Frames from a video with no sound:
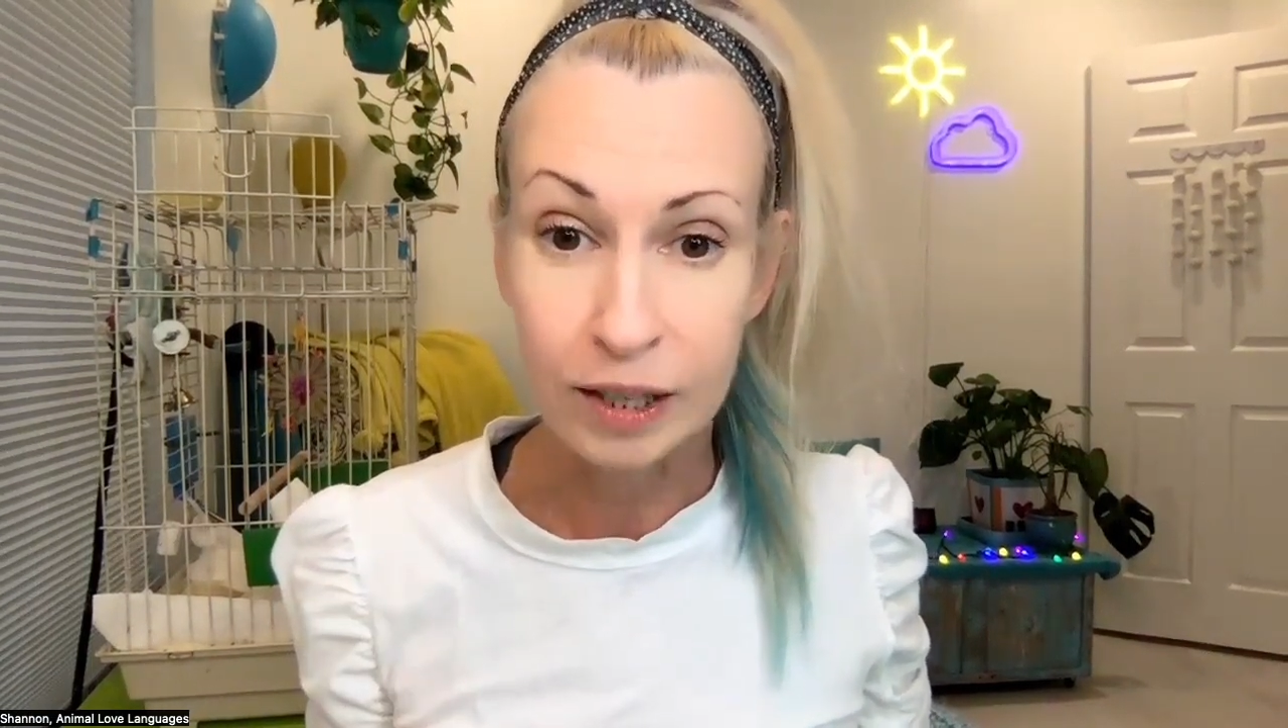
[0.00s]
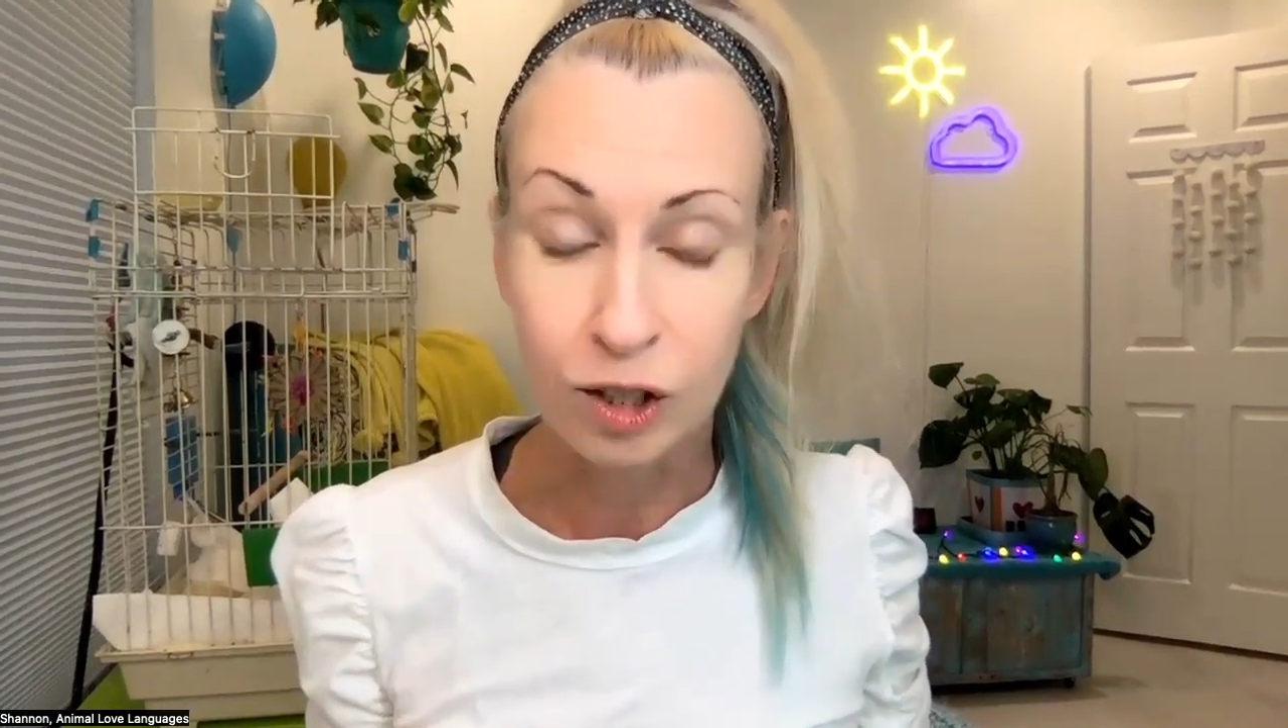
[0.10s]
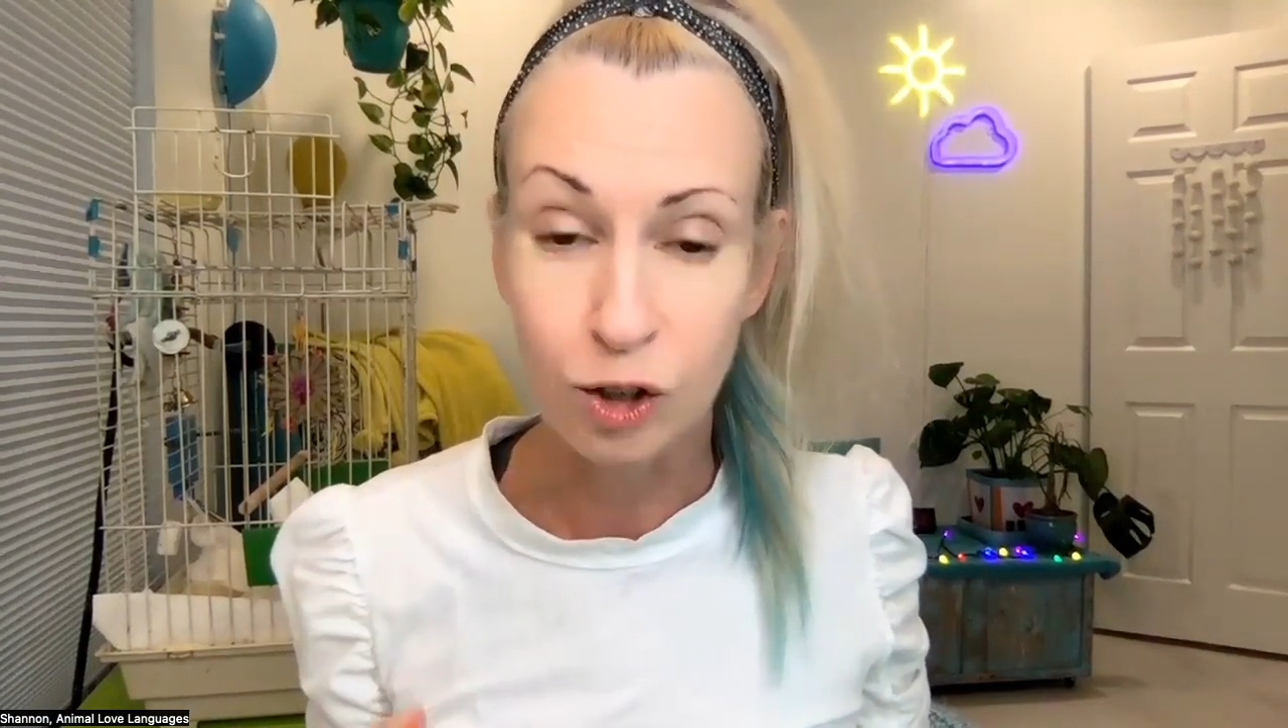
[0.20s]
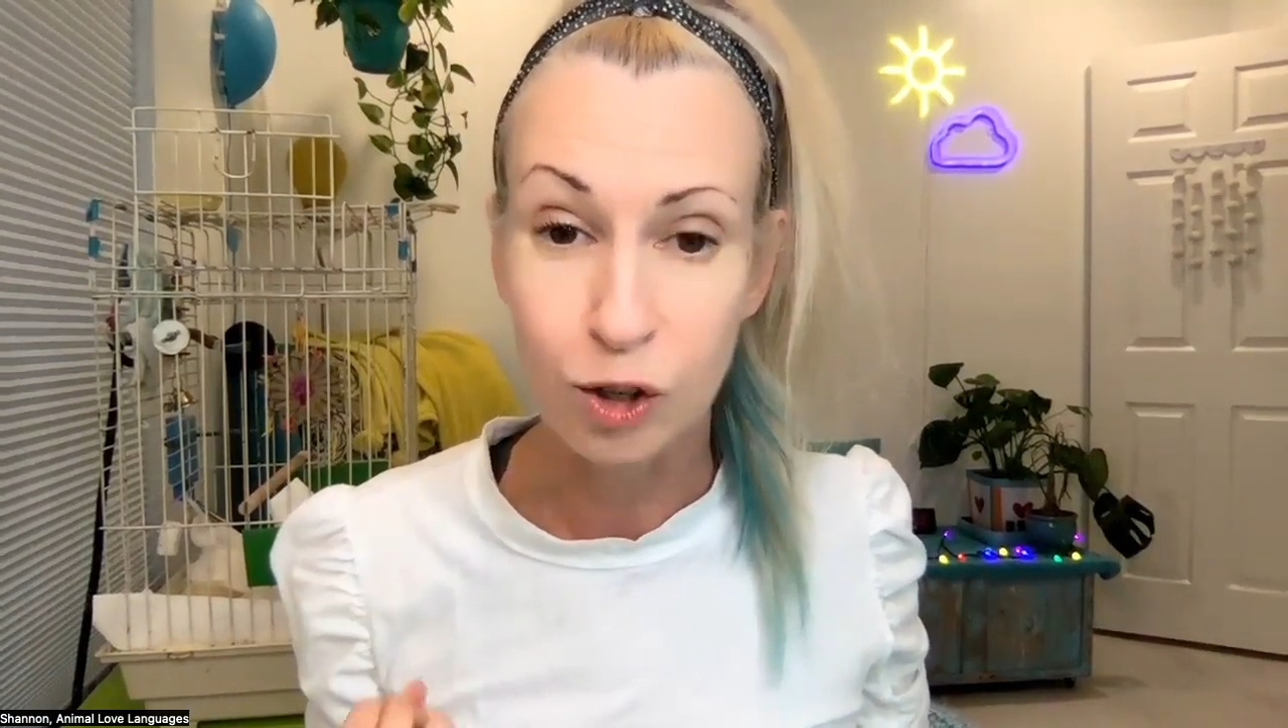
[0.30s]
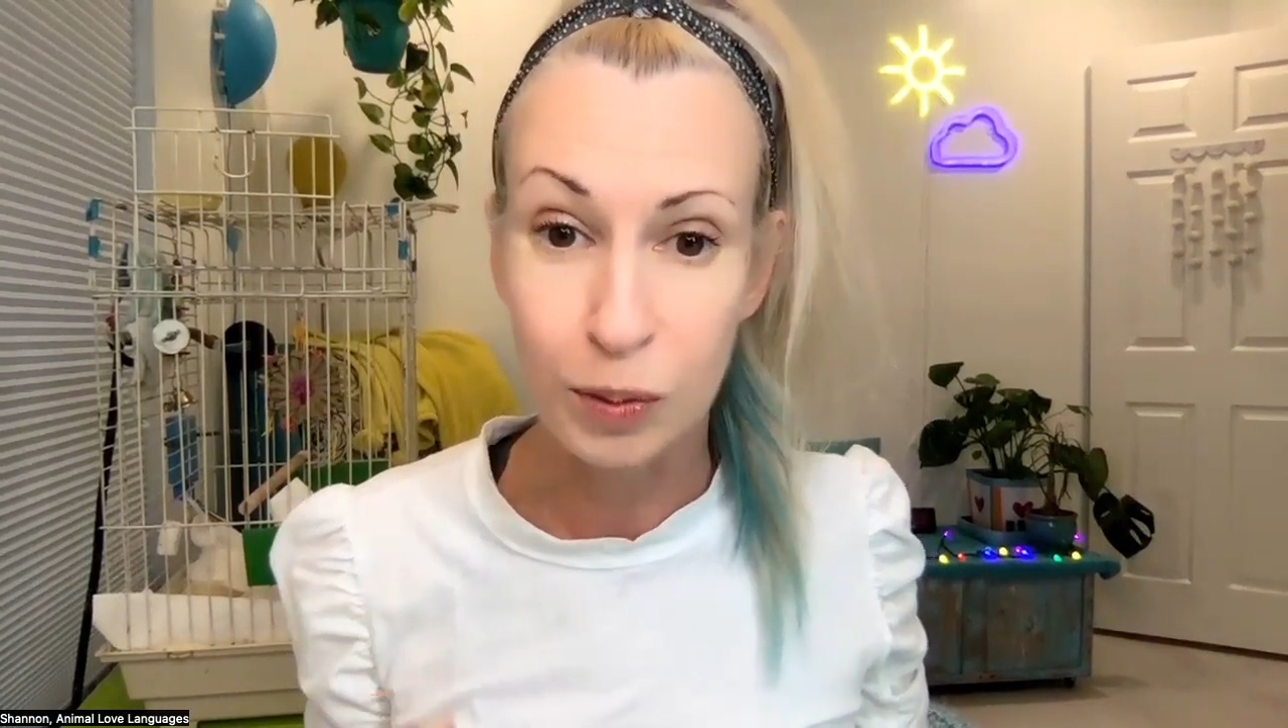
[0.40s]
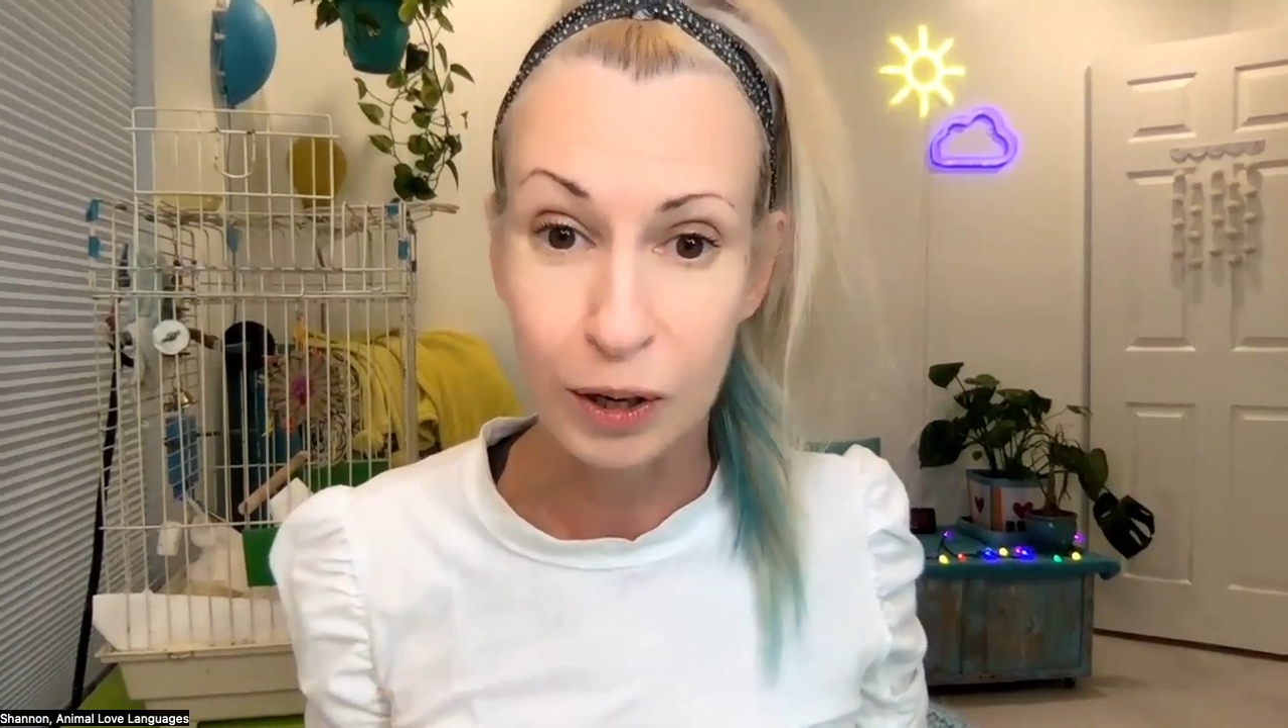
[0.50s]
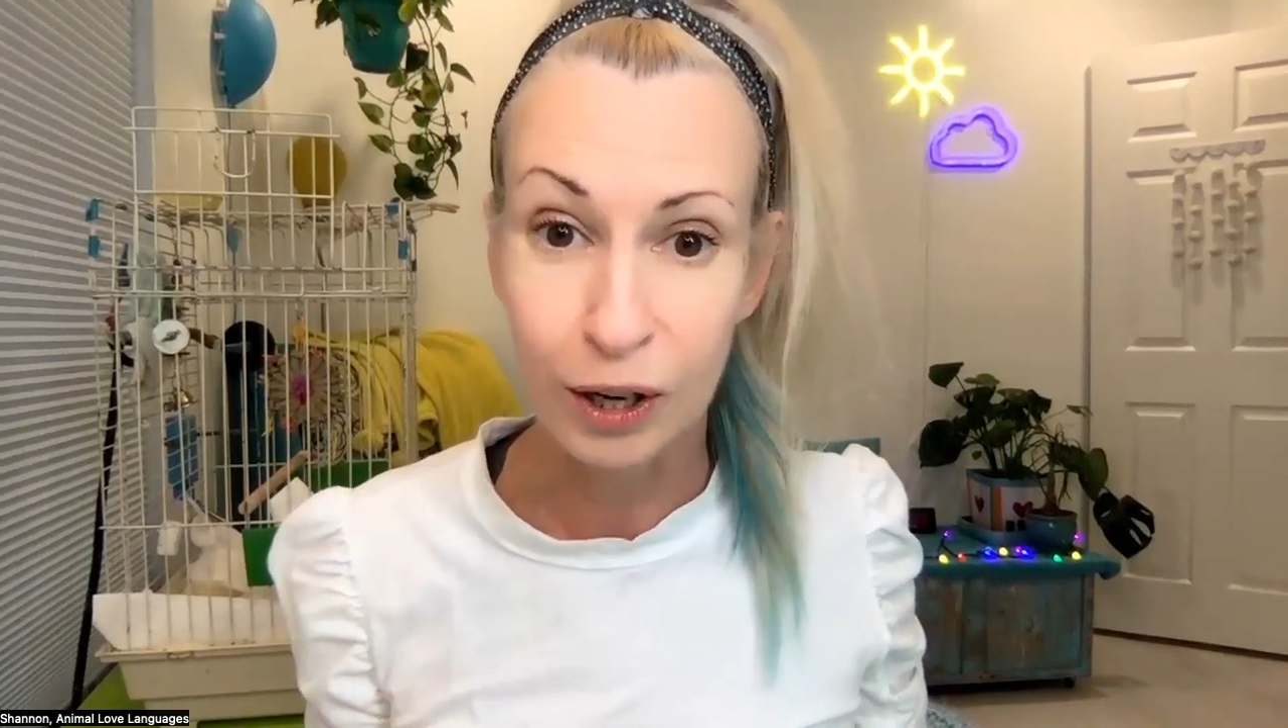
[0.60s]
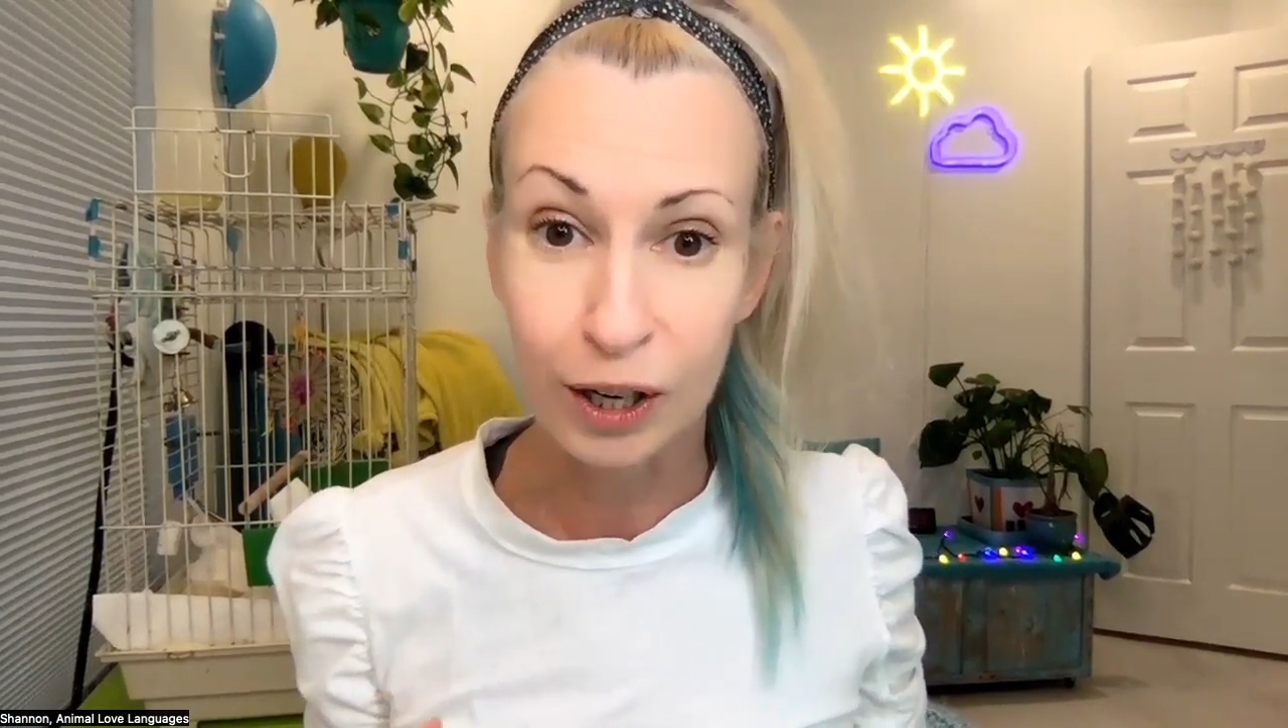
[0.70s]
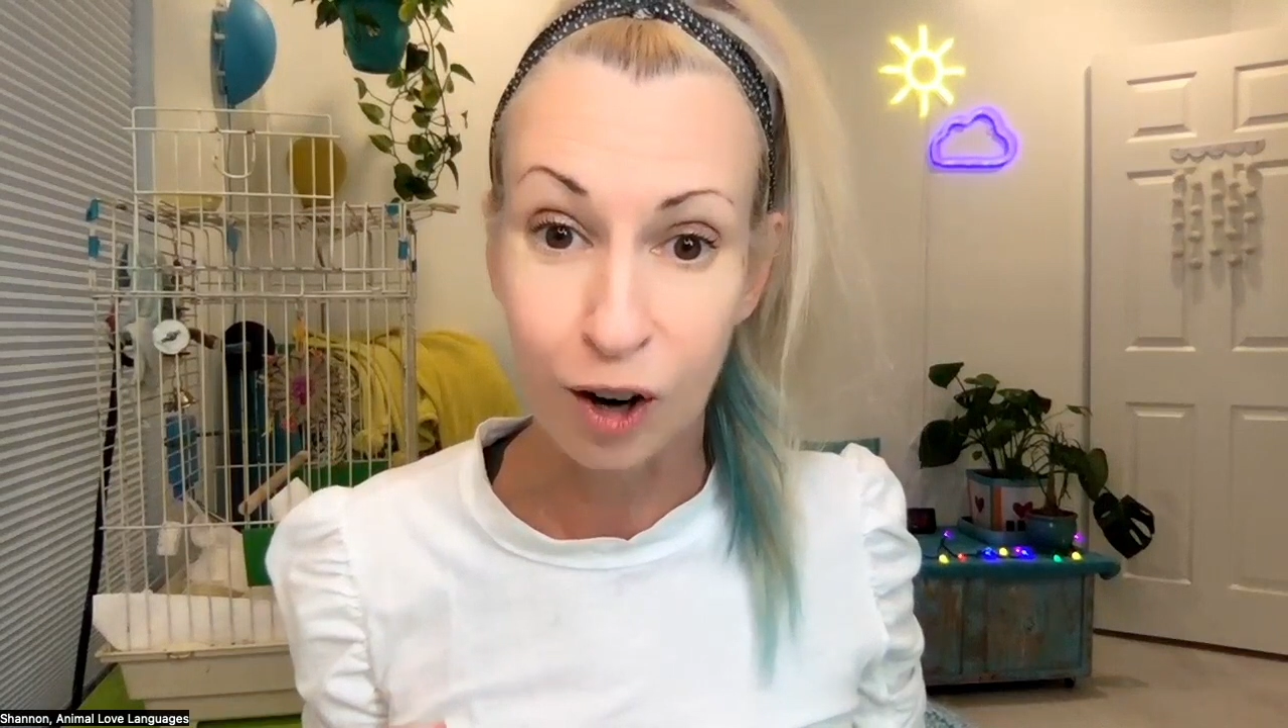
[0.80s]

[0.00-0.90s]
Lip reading: and your spirit